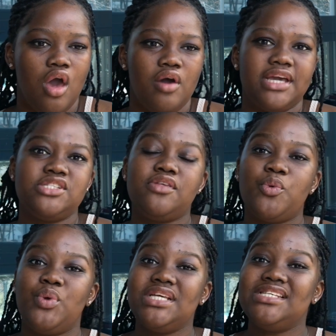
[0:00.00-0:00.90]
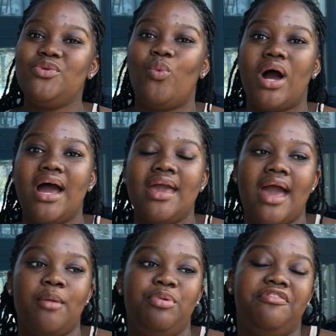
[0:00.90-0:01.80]
the reason why
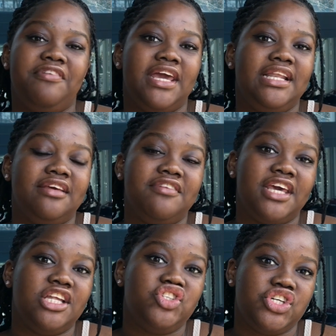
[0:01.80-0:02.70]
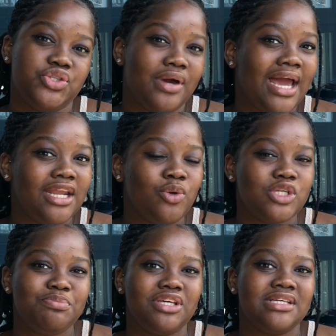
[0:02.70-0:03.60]
I preferred living in Jeju Island
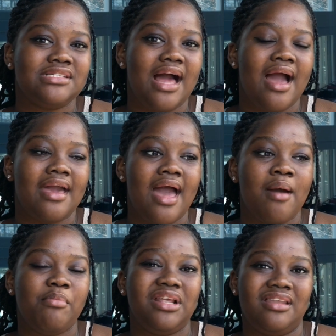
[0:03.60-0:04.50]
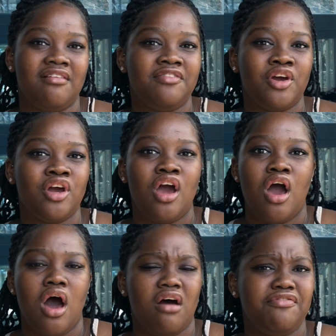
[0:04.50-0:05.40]
was because I am a lover
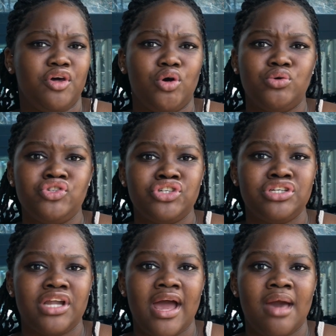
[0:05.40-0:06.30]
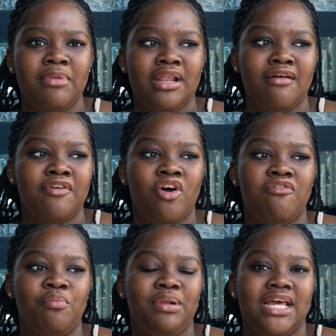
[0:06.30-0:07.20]
of the ocean. I am a lover
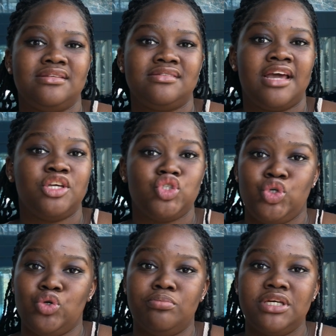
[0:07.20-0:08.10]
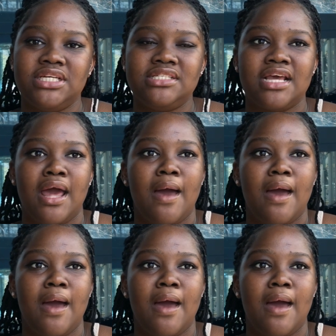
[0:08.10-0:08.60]
of a place that is humid.